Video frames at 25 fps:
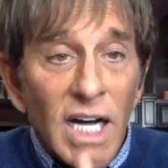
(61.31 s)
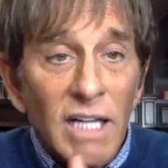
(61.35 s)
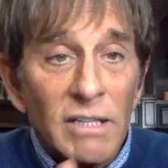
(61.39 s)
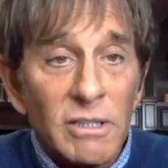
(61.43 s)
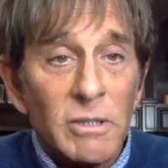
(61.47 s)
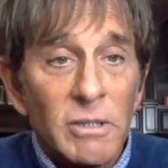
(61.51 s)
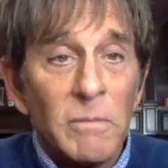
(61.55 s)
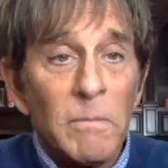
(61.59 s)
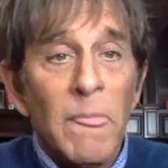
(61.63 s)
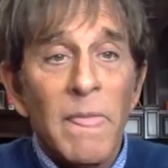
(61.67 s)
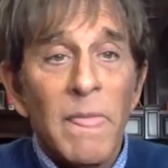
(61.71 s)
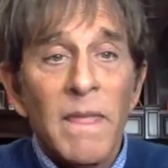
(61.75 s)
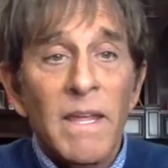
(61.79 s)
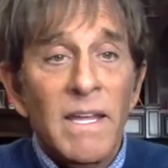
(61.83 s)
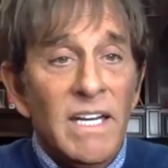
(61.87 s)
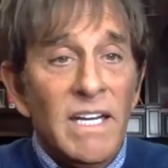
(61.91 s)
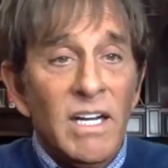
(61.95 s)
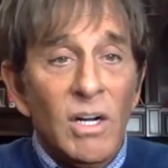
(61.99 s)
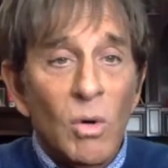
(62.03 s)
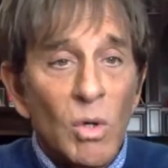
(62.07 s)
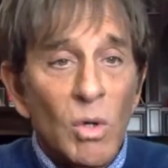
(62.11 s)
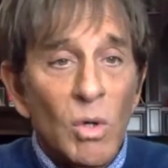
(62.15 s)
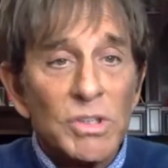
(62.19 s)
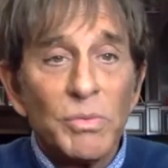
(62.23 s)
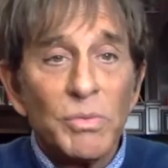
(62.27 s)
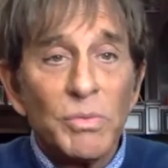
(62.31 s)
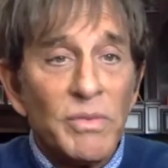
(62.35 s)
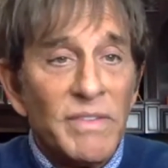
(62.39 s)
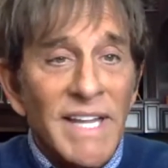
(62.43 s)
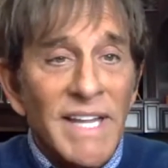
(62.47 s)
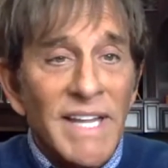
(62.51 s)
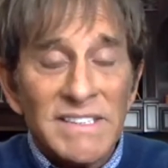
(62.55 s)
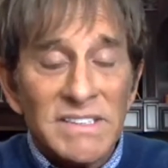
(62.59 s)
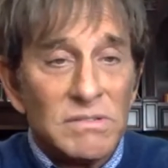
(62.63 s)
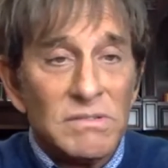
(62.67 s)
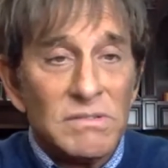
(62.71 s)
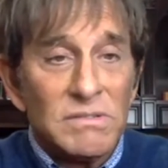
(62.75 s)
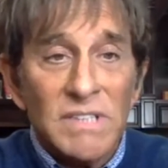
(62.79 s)
And of course,
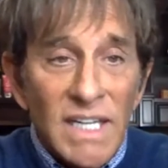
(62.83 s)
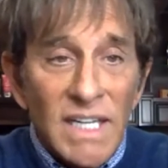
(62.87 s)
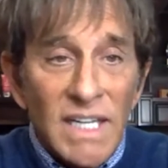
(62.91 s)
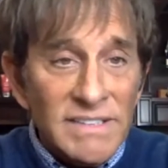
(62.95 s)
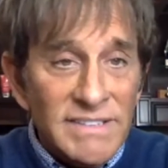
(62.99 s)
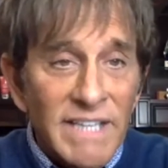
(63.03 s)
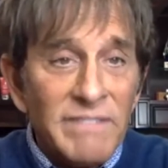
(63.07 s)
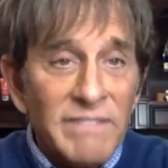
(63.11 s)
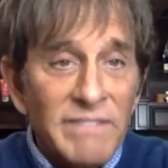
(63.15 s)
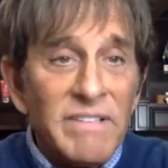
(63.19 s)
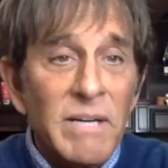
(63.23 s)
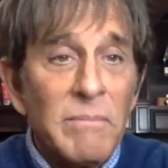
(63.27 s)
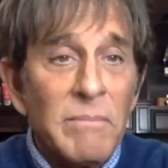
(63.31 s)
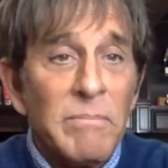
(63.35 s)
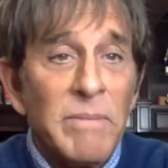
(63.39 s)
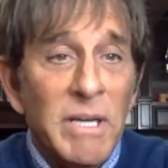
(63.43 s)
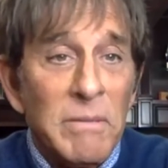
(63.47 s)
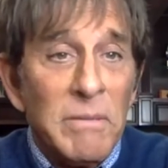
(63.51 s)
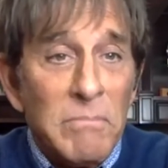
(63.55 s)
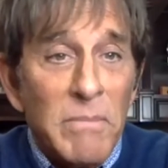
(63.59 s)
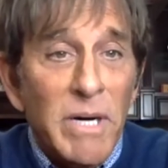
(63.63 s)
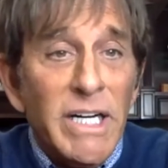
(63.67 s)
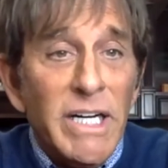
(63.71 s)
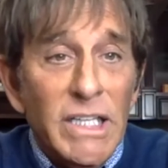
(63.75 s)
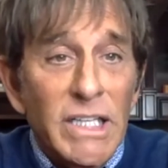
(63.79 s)
that's definitely a big money